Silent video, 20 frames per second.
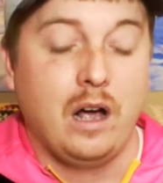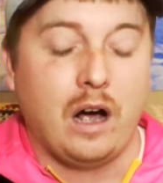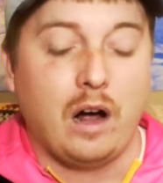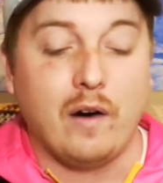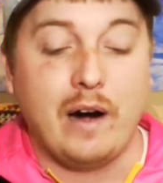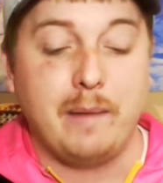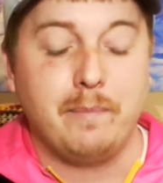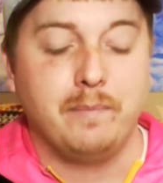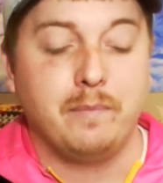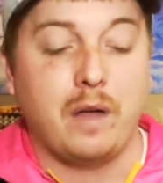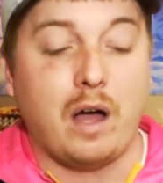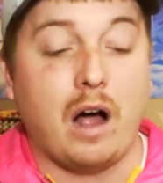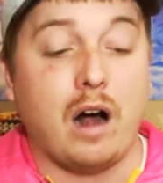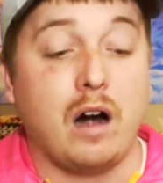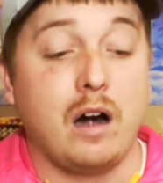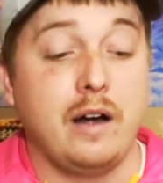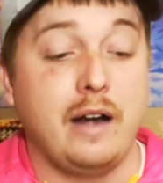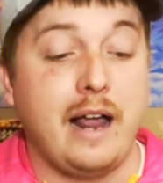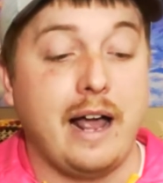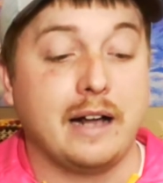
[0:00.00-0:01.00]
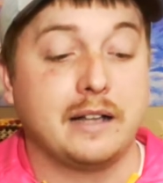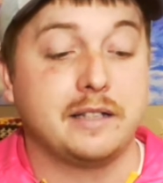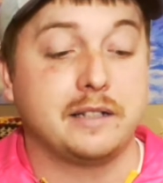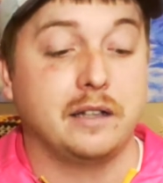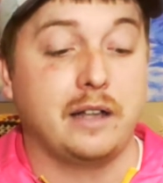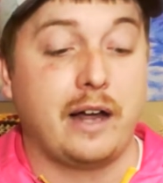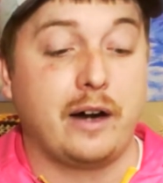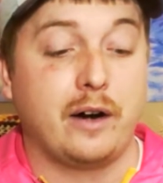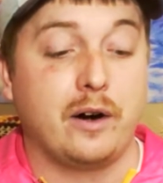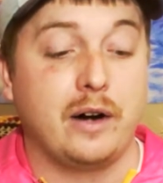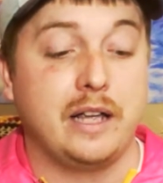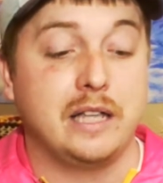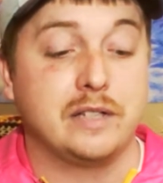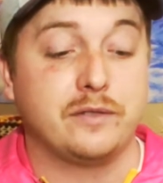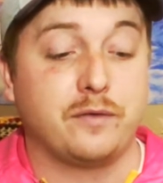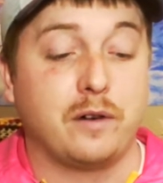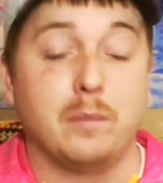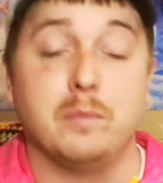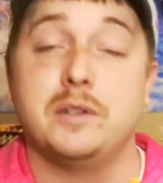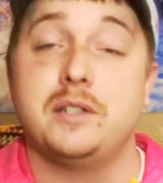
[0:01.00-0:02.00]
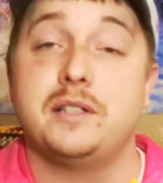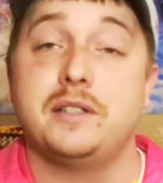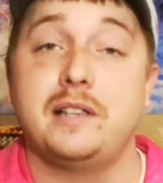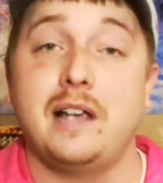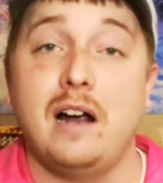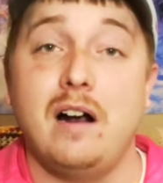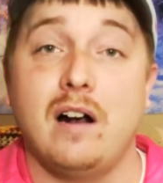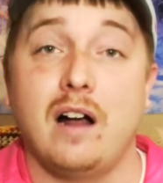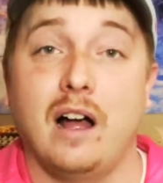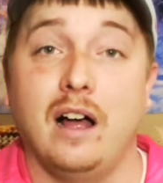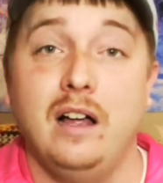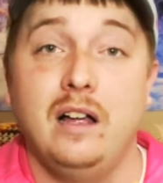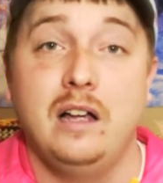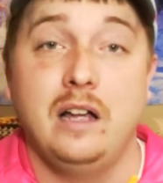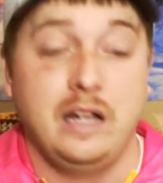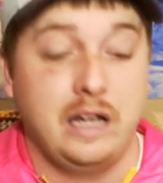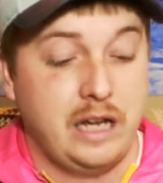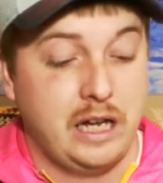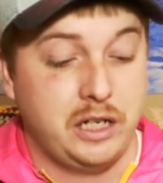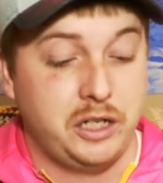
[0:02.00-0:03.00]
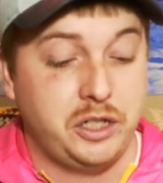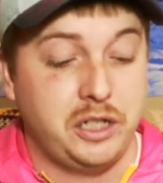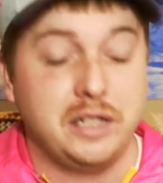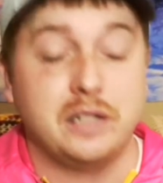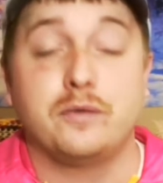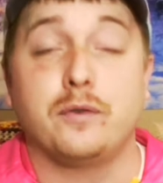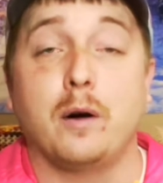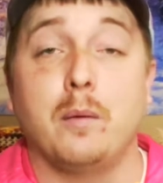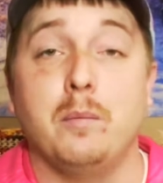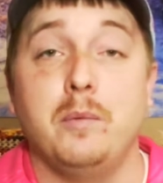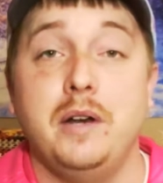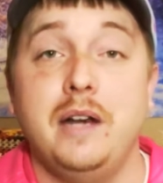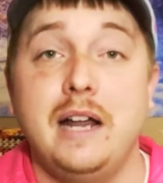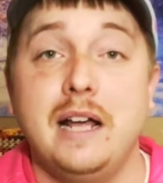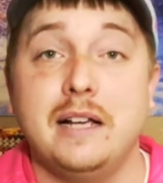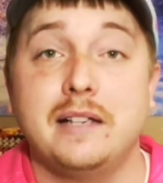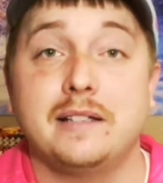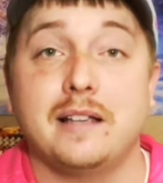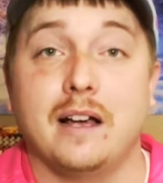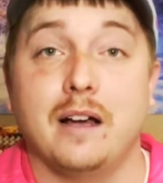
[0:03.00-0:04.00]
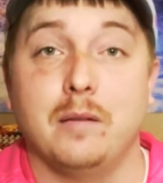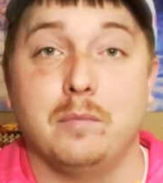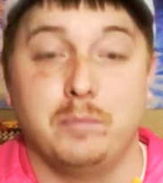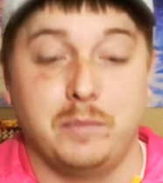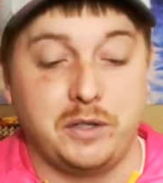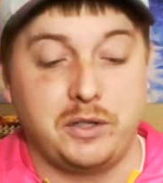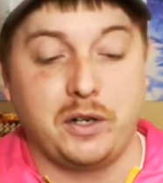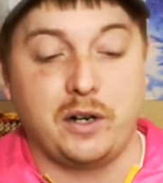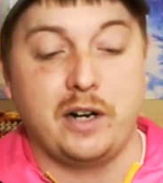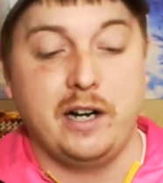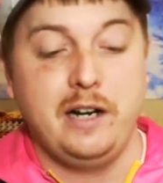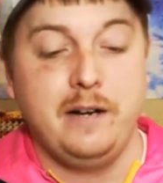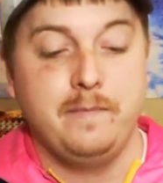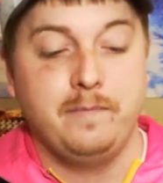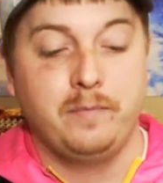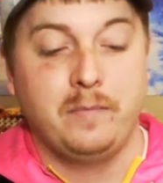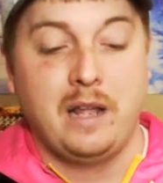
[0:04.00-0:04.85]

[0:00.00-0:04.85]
All right, our next letter is from Sarah, and she's from Nixa, Missouri.